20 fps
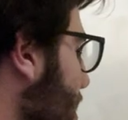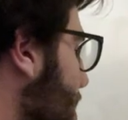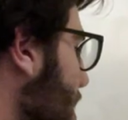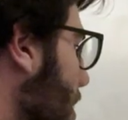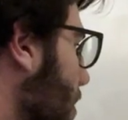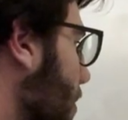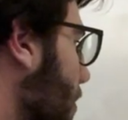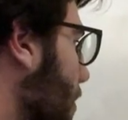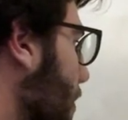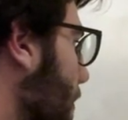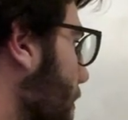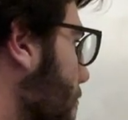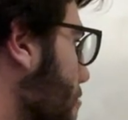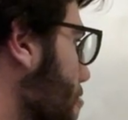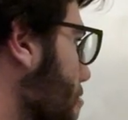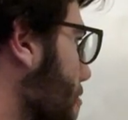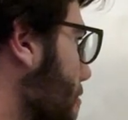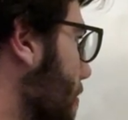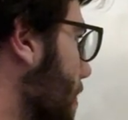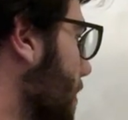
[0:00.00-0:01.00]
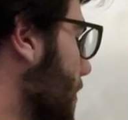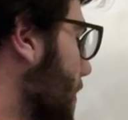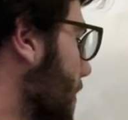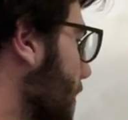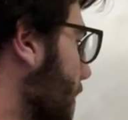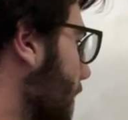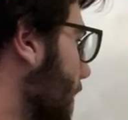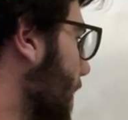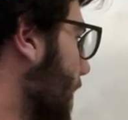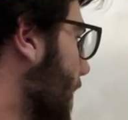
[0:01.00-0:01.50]
So,
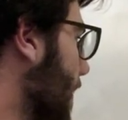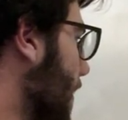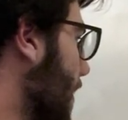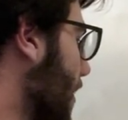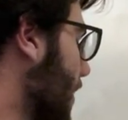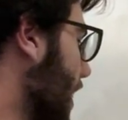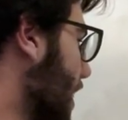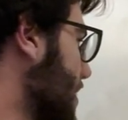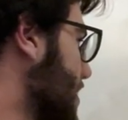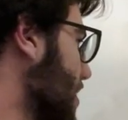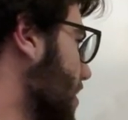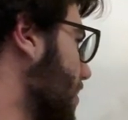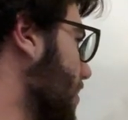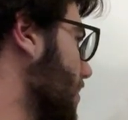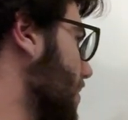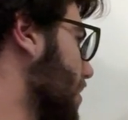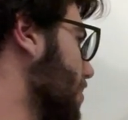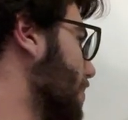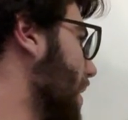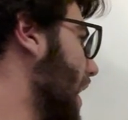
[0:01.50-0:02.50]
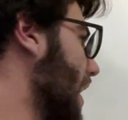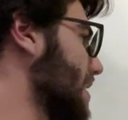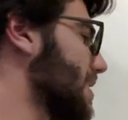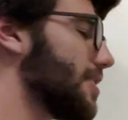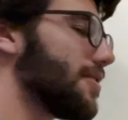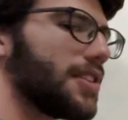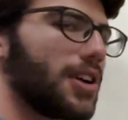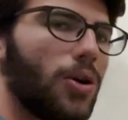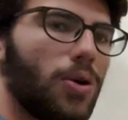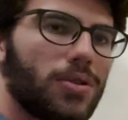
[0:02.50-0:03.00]
okay, so the mass
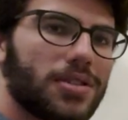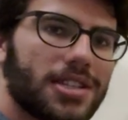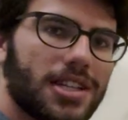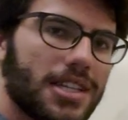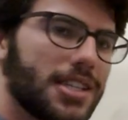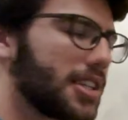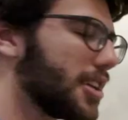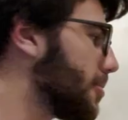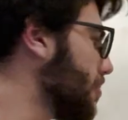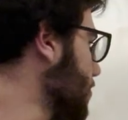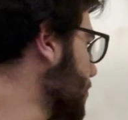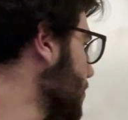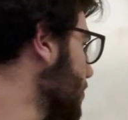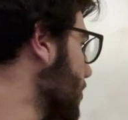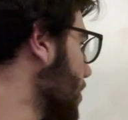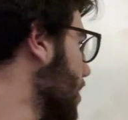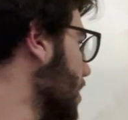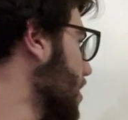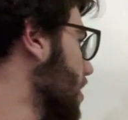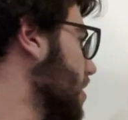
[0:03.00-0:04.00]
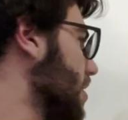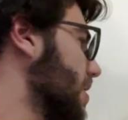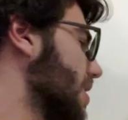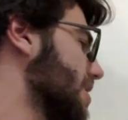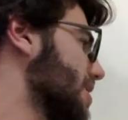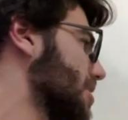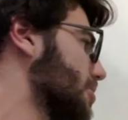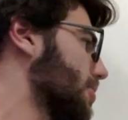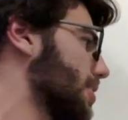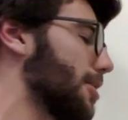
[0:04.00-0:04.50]
of the whole system,
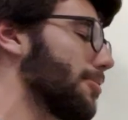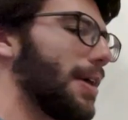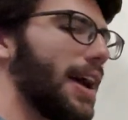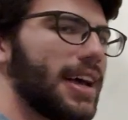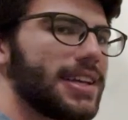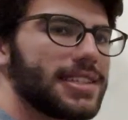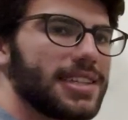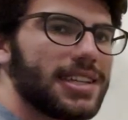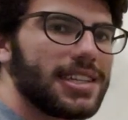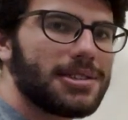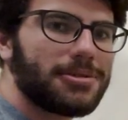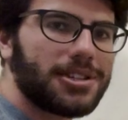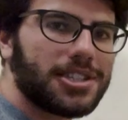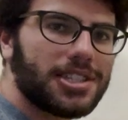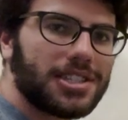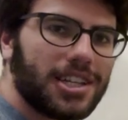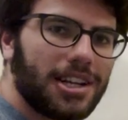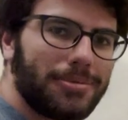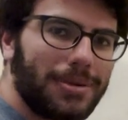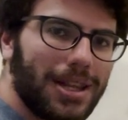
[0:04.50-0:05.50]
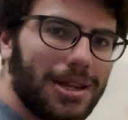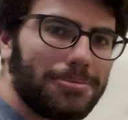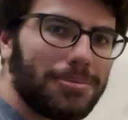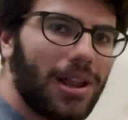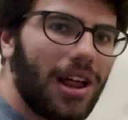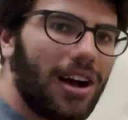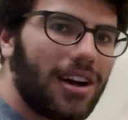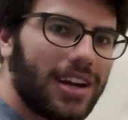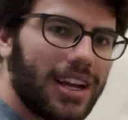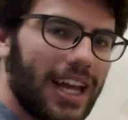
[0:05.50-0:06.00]
this is what the mass is, which is going to be the
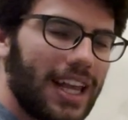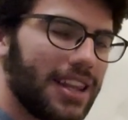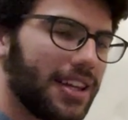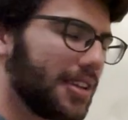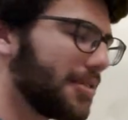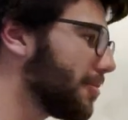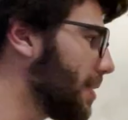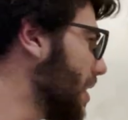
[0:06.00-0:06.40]
block in the,